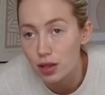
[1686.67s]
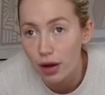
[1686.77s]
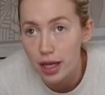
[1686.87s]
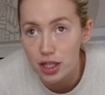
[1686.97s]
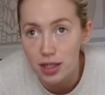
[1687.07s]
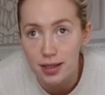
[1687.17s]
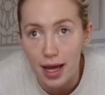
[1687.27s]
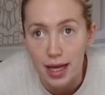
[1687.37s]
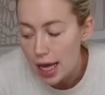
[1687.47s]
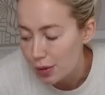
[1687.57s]
So I just
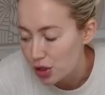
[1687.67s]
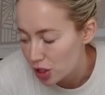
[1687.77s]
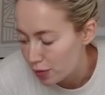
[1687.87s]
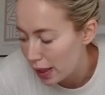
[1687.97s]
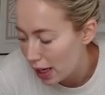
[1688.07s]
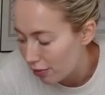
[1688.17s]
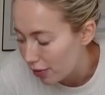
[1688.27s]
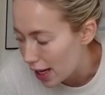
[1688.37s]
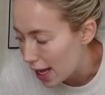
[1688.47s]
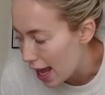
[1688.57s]
said it would just be
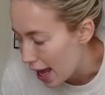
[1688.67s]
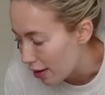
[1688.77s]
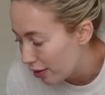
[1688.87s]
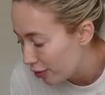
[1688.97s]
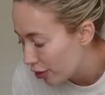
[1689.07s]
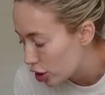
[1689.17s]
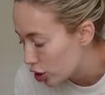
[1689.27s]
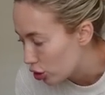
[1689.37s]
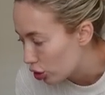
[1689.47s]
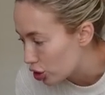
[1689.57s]
lovely if
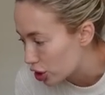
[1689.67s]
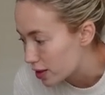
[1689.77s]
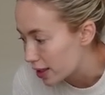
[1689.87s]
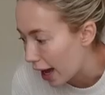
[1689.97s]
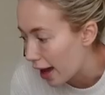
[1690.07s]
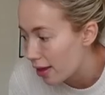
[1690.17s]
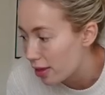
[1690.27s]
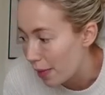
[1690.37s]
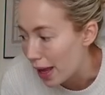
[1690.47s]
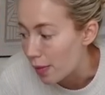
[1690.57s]
you could just get
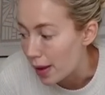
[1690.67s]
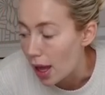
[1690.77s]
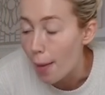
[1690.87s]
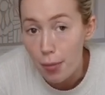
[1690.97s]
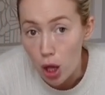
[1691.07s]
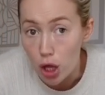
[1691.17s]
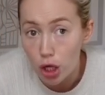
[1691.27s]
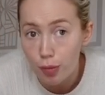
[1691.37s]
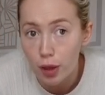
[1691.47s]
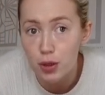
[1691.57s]
the baby a
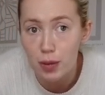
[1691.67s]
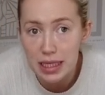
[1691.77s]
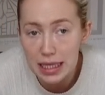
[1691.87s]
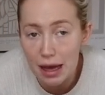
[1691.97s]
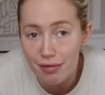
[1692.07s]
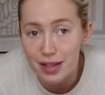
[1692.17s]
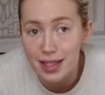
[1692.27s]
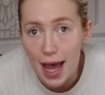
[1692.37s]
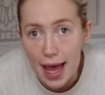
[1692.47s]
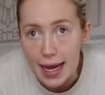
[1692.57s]
book, because we did that for
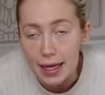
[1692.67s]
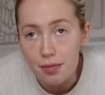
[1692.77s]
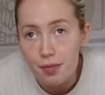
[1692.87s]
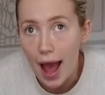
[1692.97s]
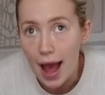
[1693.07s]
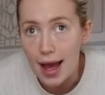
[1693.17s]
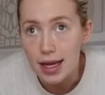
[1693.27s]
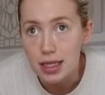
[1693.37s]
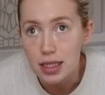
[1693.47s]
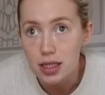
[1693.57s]
Saint,
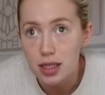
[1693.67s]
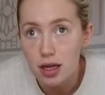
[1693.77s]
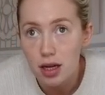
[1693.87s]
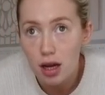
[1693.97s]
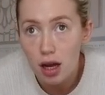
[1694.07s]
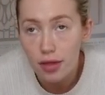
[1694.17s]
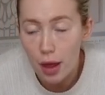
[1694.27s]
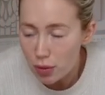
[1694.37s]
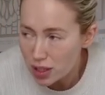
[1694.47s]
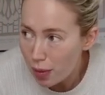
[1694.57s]
and
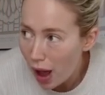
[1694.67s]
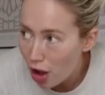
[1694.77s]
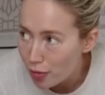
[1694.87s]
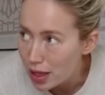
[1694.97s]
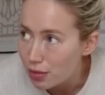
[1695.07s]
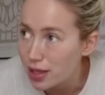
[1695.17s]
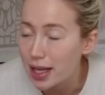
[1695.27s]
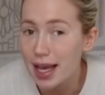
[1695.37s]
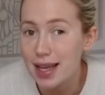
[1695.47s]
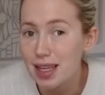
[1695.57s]
there was a part of me that was
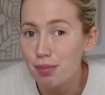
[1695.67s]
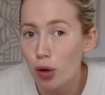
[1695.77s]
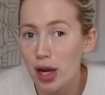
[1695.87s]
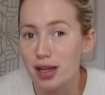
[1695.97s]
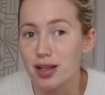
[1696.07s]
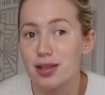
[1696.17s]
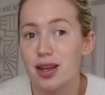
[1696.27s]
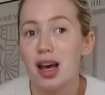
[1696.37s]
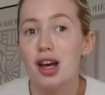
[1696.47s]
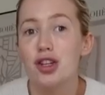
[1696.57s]
like, is it
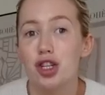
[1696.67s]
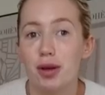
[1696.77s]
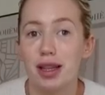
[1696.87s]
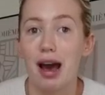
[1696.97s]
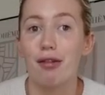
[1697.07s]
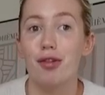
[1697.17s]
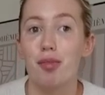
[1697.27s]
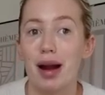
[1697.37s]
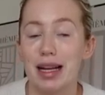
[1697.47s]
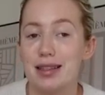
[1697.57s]
pointless doing that for
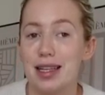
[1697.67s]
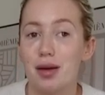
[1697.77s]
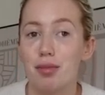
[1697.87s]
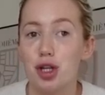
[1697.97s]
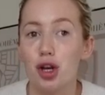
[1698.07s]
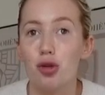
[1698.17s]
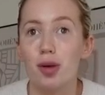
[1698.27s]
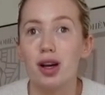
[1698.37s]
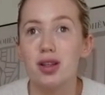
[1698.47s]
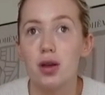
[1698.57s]
pregnancy number two,
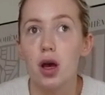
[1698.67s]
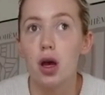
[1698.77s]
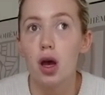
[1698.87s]
because